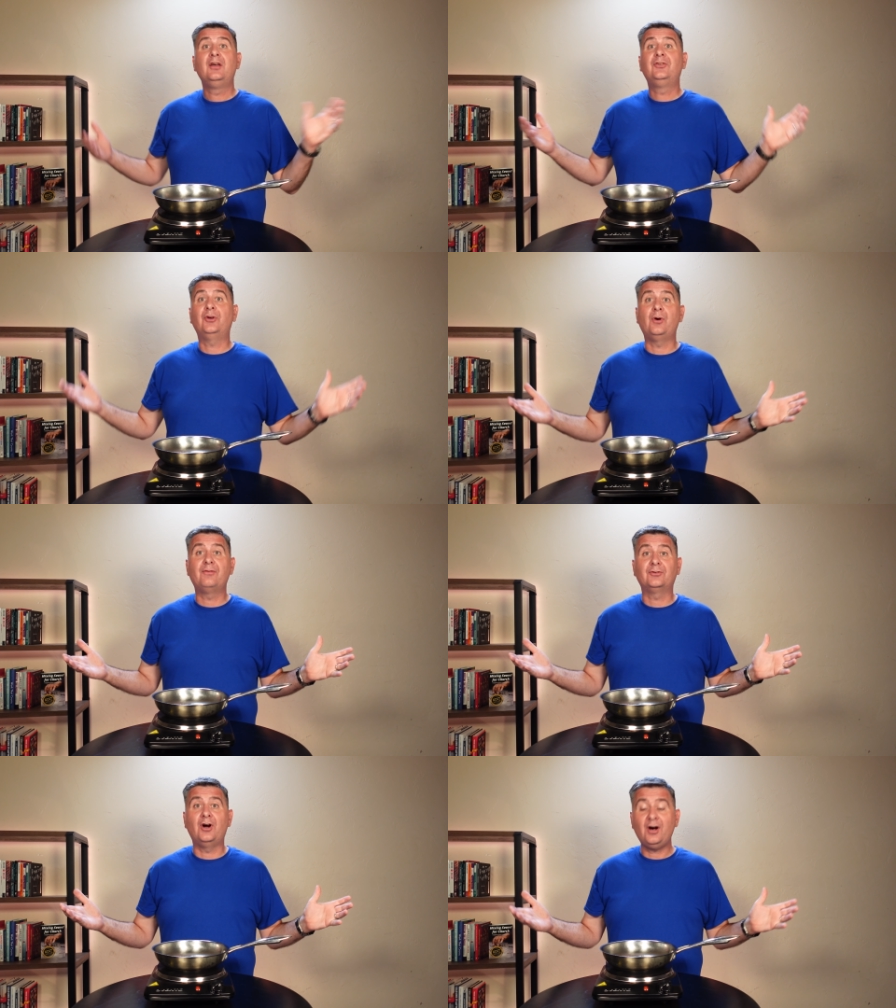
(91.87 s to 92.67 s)
So
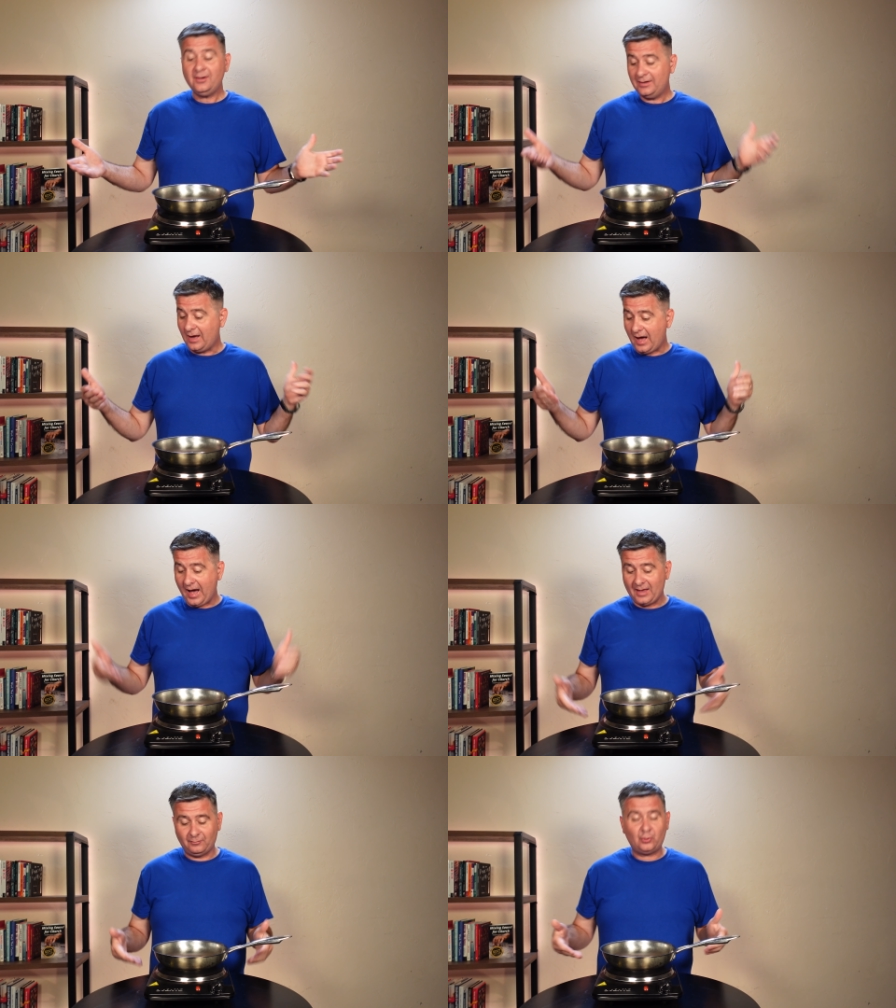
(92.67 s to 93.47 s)
overall,
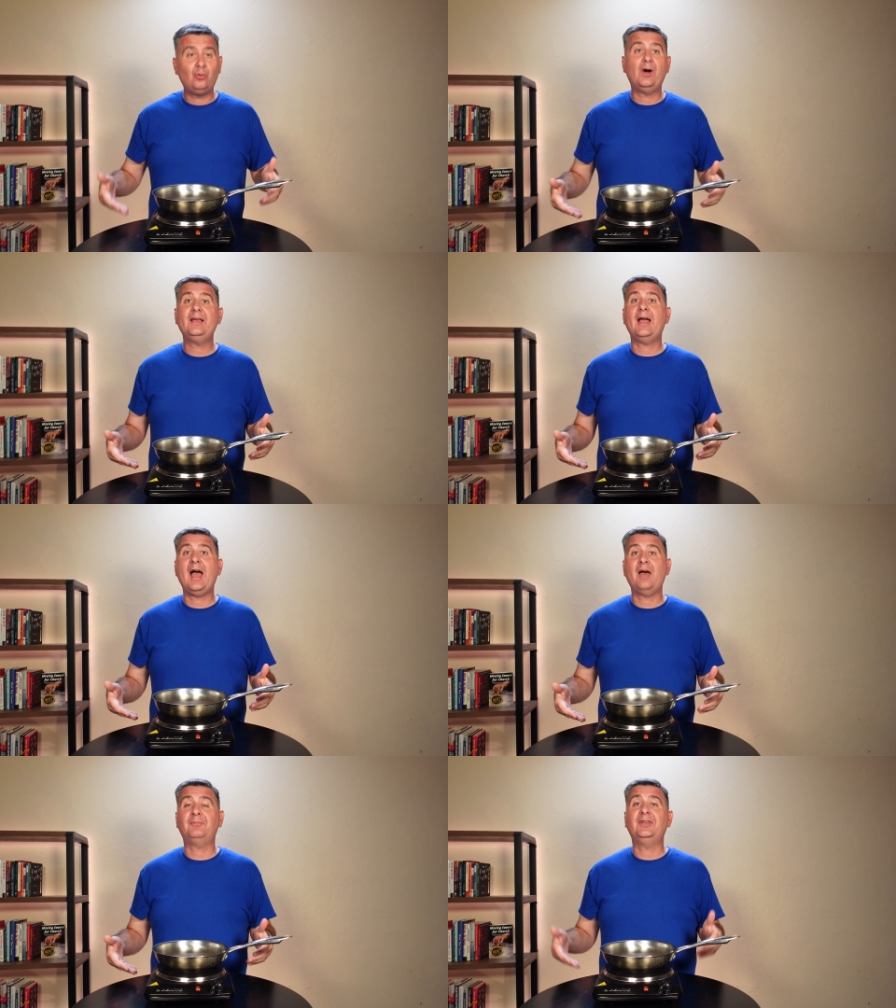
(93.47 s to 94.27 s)
I am quite
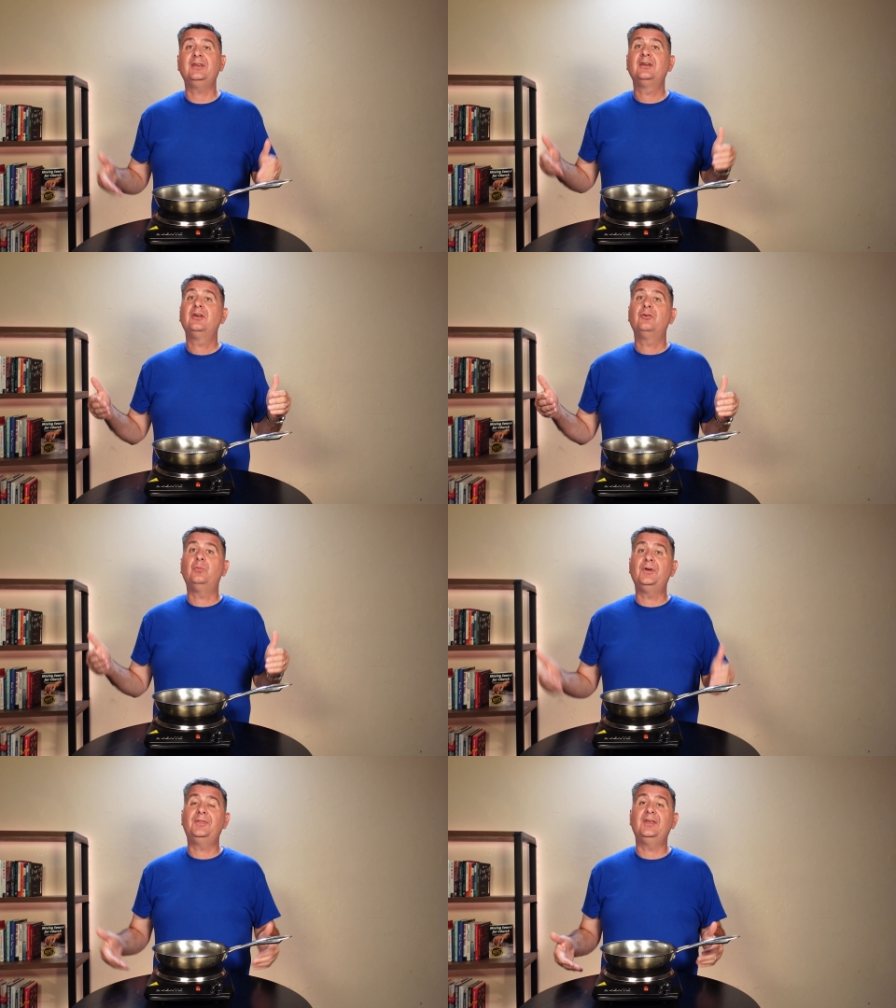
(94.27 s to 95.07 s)
happy
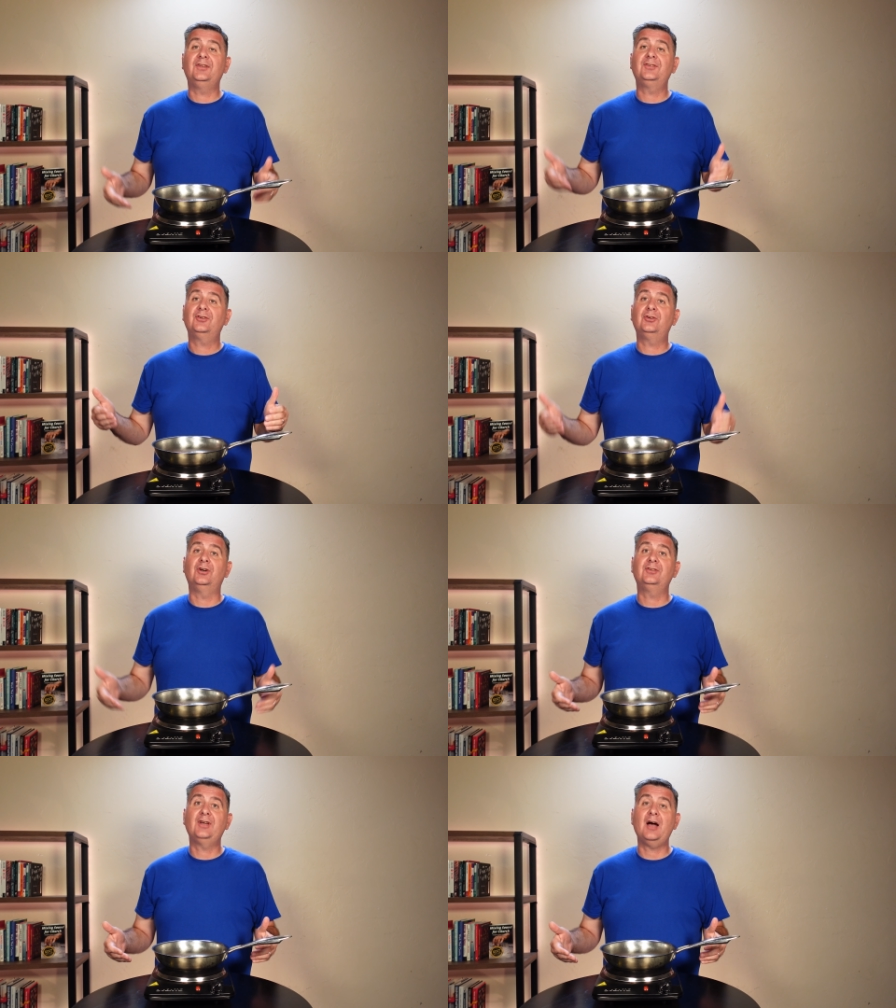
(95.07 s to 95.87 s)
with this
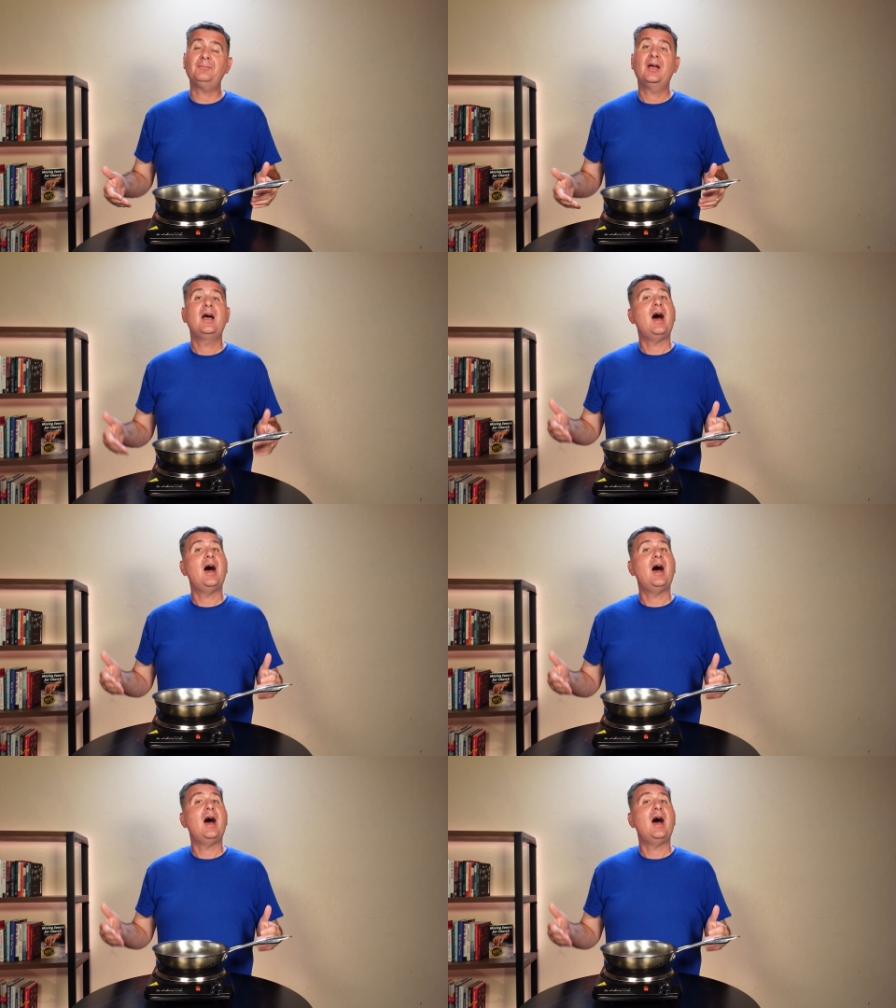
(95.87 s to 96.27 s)
cooktop.